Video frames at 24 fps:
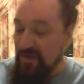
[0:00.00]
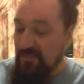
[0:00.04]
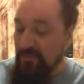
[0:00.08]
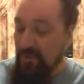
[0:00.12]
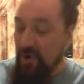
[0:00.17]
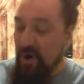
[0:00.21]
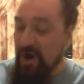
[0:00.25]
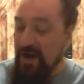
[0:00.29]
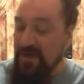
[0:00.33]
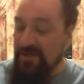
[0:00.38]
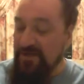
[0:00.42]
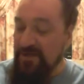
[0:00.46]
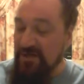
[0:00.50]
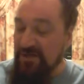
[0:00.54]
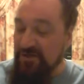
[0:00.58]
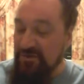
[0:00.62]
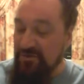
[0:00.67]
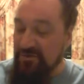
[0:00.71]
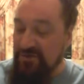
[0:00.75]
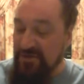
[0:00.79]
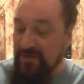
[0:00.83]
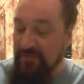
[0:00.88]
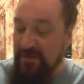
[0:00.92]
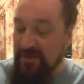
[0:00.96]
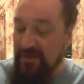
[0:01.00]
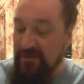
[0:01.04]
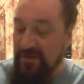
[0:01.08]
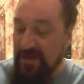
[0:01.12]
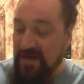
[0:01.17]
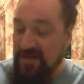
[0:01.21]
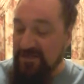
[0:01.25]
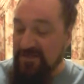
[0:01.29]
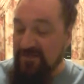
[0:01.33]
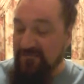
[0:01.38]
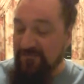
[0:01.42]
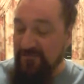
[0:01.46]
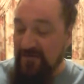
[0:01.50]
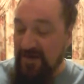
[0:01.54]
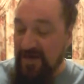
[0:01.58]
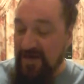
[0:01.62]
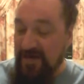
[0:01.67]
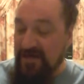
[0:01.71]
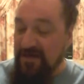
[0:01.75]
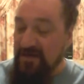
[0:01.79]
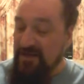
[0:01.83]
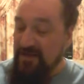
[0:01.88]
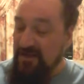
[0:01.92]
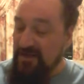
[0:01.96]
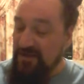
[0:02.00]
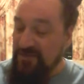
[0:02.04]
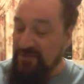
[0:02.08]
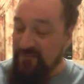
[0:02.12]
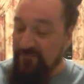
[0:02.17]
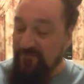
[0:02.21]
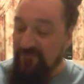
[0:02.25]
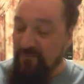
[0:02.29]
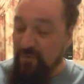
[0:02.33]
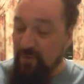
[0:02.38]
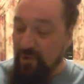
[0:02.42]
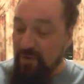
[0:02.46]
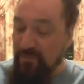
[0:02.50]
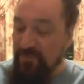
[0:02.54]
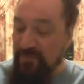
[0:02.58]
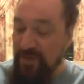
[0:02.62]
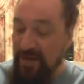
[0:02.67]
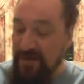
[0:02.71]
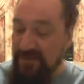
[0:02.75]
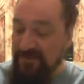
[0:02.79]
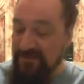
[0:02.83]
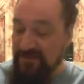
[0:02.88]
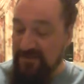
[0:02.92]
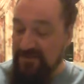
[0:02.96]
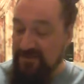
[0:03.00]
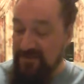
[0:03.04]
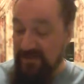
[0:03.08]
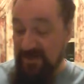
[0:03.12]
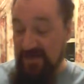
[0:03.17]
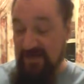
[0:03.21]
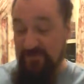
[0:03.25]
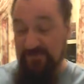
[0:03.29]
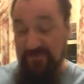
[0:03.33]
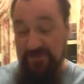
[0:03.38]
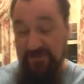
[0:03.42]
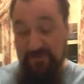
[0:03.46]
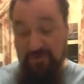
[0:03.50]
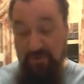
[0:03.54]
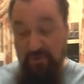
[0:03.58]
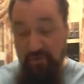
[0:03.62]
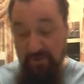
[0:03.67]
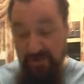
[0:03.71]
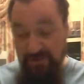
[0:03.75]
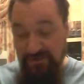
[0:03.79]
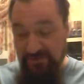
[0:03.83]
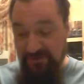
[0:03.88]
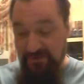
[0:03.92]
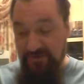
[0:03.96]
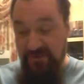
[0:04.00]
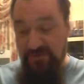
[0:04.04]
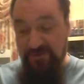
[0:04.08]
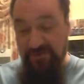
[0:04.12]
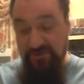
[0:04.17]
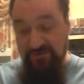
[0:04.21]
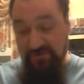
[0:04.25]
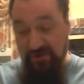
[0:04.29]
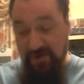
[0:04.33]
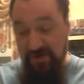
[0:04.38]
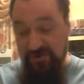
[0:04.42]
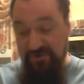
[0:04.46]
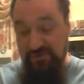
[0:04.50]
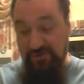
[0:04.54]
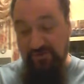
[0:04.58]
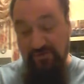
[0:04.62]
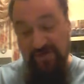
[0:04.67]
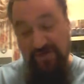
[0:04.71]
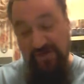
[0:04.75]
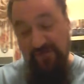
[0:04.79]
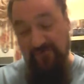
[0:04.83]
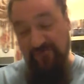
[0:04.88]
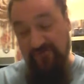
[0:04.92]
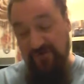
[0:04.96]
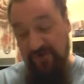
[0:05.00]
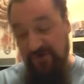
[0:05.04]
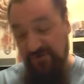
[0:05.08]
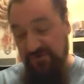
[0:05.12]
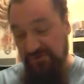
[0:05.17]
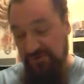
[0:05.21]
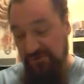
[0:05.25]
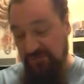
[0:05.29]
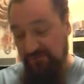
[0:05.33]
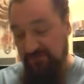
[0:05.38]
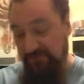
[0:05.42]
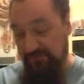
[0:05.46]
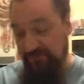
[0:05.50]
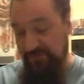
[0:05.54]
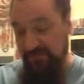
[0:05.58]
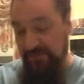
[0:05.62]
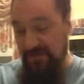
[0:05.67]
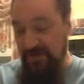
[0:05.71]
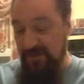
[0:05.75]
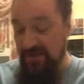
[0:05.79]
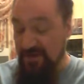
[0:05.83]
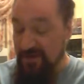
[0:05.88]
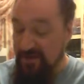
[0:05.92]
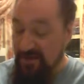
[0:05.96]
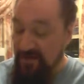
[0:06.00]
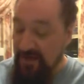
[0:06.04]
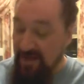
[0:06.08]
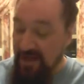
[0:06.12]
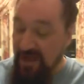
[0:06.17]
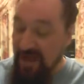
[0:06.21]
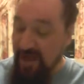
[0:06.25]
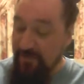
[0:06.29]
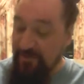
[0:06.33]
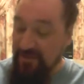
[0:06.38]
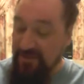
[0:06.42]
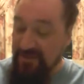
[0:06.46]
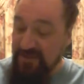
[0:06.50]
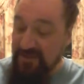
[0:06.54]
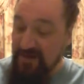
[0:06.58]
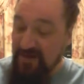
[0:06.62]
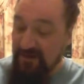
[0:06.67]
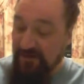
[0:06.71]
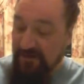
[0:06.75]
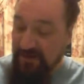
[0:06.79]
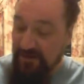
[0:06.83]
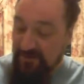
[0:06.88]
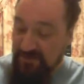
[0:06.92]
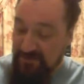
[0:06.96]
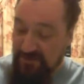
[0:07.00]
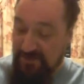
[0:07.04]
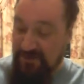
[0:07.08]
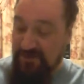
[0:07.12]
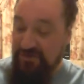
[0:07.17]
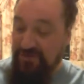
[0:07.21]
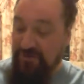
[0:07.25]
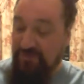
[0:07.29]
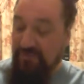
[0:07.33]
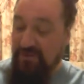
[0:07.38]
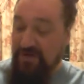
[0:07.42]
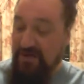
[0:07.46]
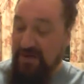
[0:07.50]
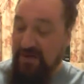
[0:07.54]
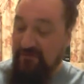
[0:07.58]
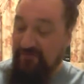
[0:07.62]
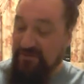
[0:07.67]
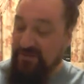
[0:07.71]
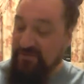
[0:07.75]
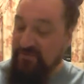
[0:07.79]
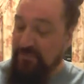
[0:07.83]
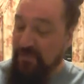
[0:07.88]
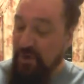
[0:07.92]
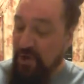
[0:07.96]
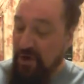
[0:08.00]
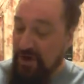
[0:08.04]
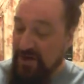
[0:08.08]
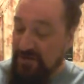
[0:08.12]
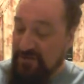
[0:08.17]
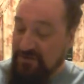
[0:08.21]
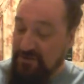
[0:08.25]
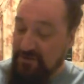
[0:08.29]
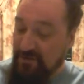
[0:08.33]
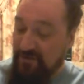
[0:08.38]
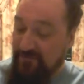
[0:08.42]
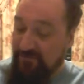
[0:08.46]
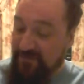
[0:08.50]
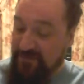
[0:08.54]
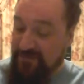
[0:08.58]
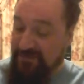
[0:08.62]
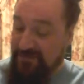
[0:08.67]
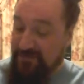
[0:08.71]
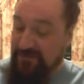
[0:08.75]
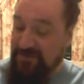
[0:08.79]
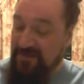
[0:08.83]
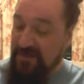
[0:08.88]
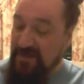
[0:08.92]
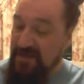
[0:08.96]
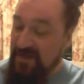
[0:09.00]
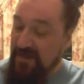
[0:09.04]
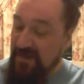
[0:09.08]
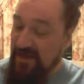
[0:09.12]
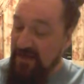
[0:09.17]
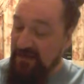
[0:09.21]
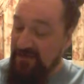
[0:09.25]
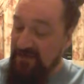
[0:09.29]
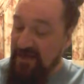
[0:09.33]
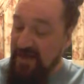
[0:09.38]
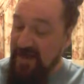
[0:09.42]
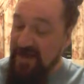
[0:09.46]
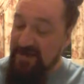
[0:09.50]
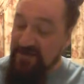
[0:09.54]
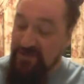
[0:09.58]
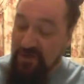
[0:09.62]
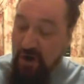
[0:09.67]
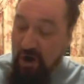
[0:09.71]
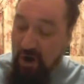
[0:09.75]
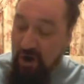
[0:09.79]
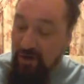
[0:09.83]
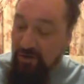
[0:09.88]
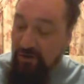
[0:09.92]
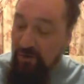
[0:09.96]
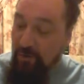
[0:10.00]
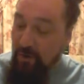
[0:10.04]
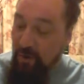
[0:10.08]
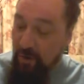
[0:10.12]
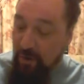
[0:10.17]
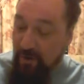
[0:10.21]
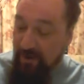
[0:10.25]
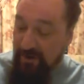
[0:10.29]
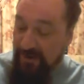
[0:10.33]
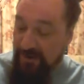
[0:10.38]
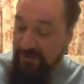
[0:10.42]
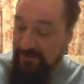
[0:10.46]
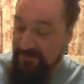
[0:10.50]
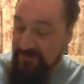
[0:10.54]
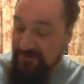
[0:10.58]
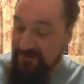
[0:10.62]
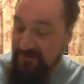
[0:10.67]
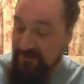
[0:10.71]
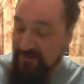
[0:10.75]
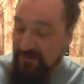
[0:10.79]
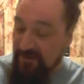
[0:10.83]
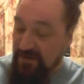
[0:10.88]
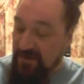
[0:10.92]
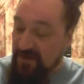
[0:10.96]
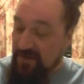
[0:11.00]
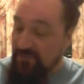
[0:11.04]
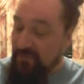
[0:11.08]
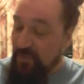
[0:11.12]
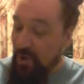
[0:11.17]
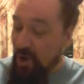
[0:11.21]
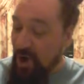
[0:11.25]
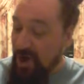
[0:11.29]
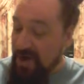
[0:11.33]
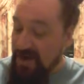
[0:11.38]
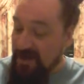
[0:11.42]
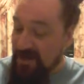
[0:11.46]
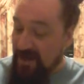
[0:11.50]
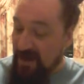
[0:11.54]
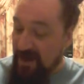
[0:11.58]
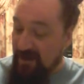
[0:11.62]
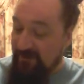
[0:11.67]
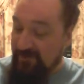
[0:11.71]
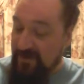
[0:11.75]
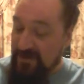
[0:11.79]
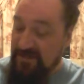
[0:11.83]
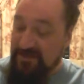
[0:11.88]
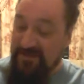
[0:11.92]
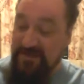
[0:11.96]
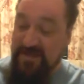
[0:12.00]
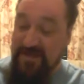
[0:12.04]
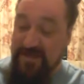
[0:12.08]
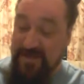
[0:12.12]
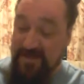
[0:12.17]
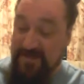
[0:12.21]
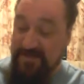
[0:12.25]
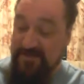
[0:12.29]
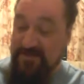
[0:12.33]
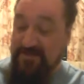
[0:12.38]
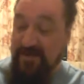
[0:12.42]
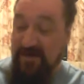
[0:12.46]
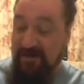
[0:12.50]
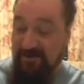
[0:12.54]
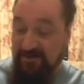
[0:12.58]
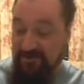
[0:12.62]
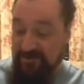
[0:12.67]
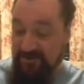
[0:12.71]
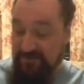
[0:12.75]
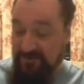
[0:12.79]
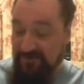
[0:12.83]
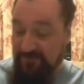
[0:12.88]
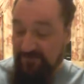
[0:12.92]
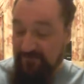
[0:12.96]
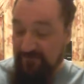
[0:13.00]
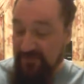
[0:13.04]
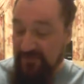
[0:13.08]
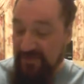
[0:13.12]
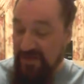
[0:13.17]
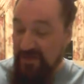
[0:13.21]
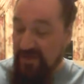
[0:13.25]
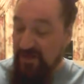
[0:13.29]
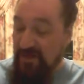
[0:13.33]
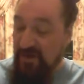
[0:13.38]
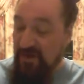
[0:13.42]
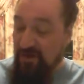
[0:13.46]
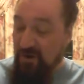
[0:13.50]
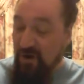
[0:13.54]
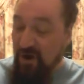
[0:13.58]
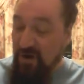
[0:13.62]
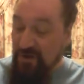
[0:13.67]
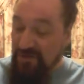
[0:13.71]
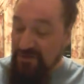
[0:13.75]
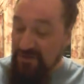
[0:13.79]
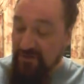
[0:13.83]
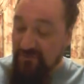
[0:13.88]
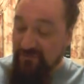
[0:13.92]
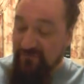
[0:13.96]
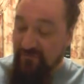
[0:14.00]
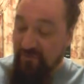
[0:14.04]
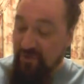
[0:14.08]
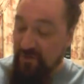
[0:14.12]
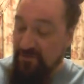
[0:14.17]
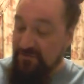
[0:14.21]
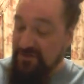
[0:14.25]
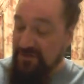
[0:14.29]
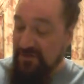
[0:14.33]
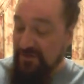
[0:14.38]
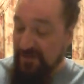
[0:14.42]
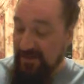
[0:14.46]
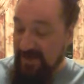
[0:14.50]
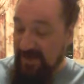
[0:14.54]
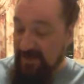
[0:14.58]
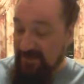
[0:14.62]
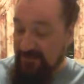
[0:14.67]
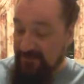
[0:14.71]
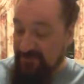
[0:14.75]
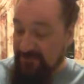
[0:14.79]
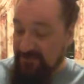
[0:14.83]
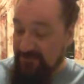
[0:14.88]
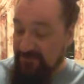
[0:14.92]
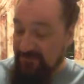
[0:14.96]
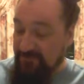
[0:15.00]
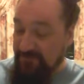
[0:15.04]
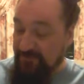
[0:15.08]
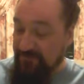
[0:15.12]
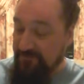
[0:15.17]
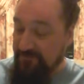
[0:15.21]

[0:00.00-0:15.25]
Body tissues can be classified into four basic types according to their structure and function. Epithelial tissue covers body surfaces and lines hollow organs, body cavities, and ducts. It also forms glands.